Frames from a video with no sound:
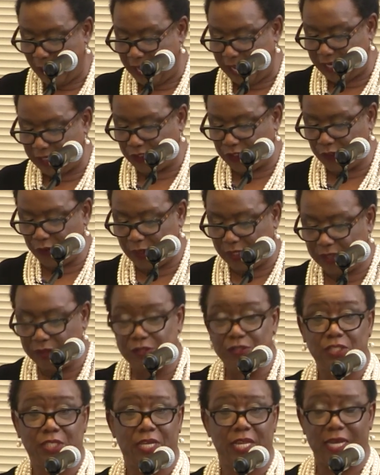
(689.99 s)
as you
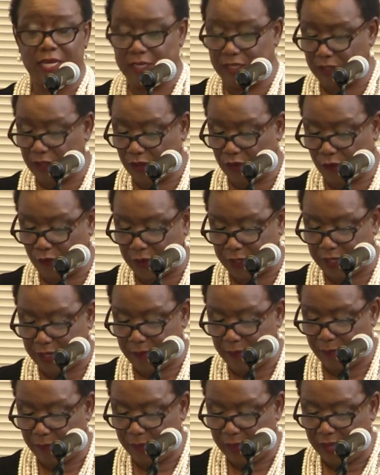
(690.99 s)
understand and
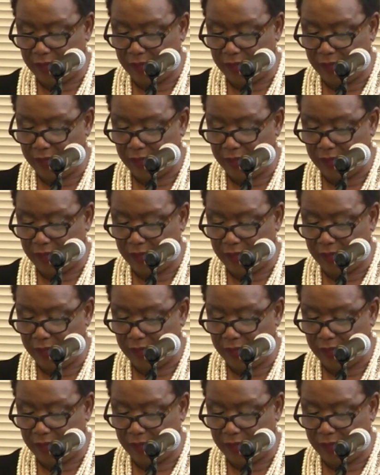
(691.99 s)
agree,